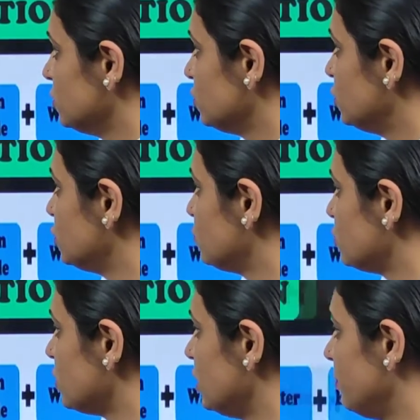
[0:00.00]
So this
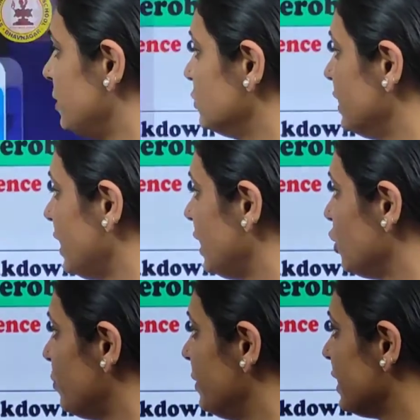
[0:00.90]
was all about the
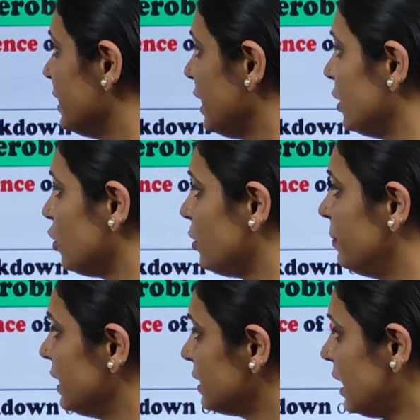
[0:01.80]
aerobic and
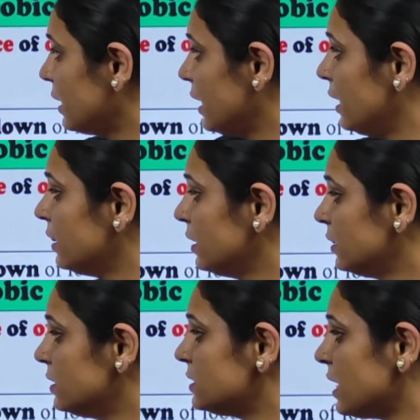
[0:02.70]
anaerobic. Again
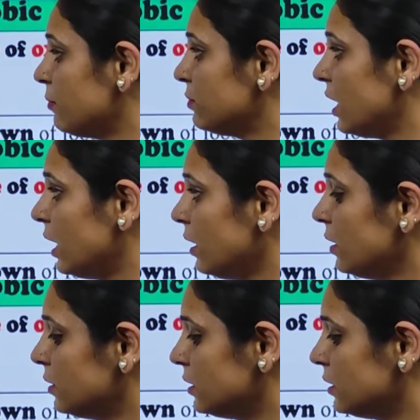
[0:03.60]
the same thing.